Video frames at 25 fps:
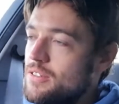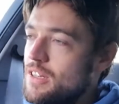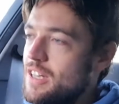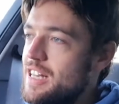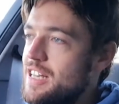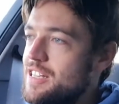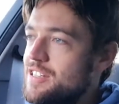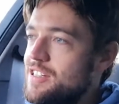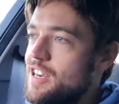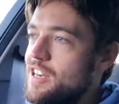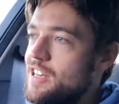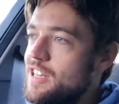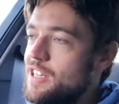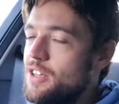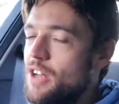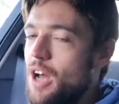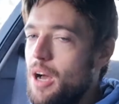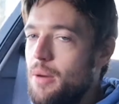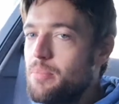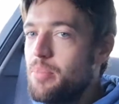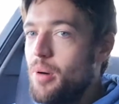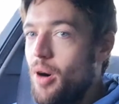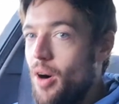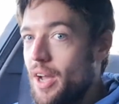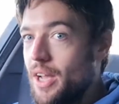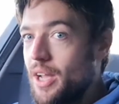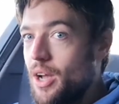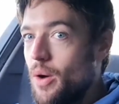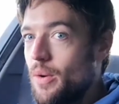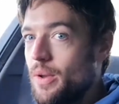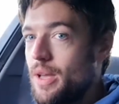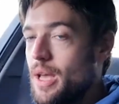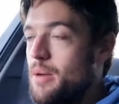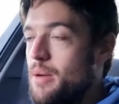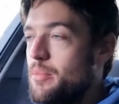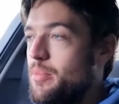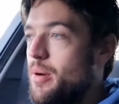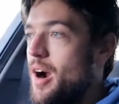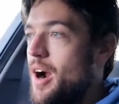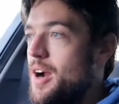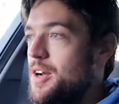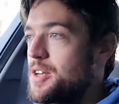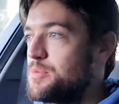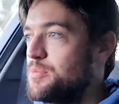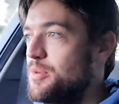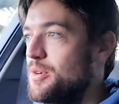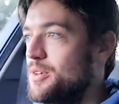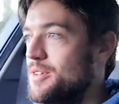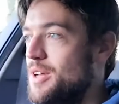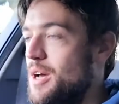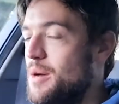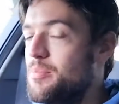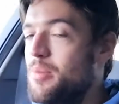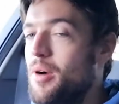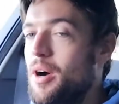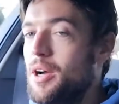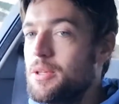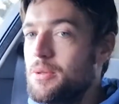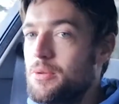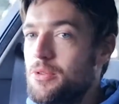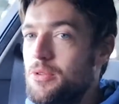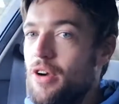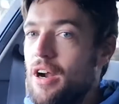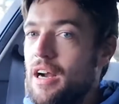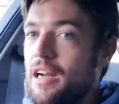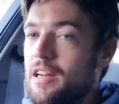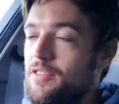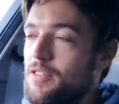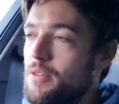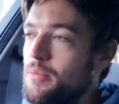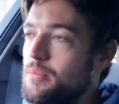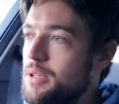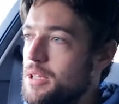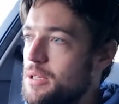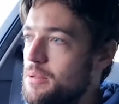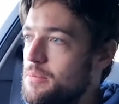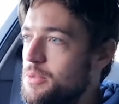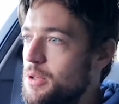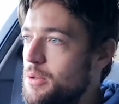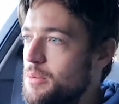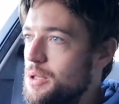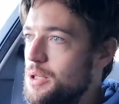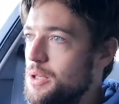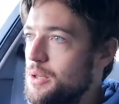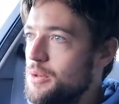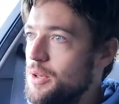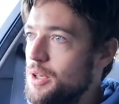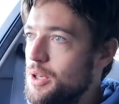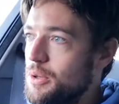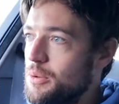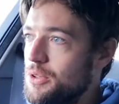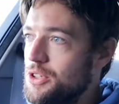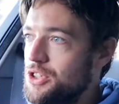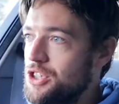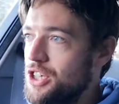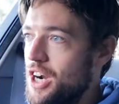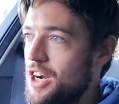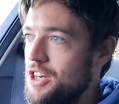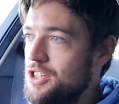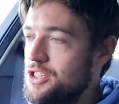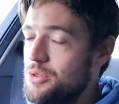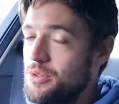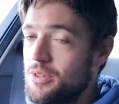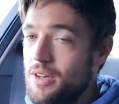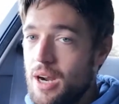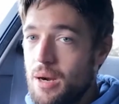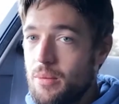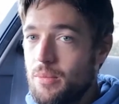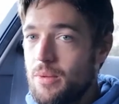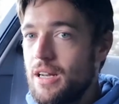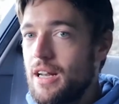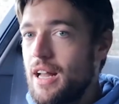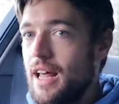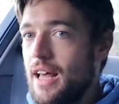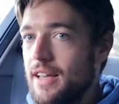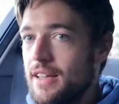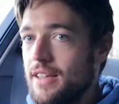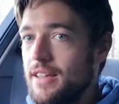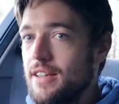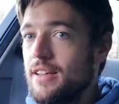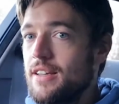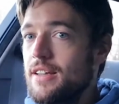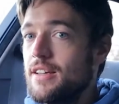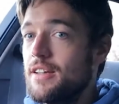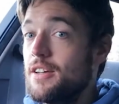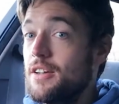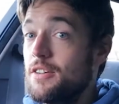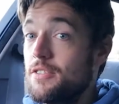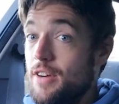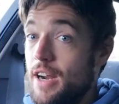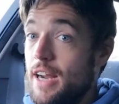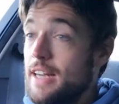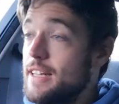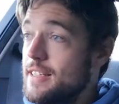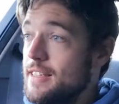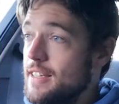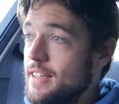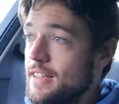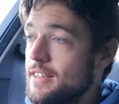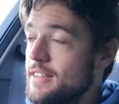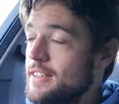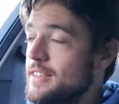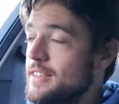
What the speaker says: Not necessarily not buying OEM parts, but not buying them directly from BMW, who will charge you an arm and a leg for anything.